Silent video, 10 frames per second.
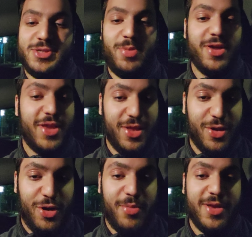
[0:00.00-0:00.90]
especially in
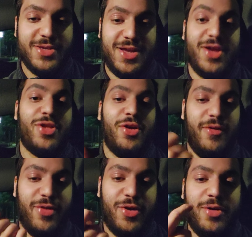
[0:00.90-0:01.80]
the comments, and actually
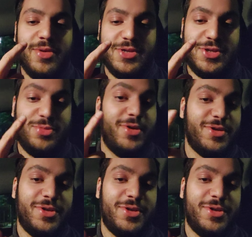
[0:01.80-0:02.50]
off the comments as well.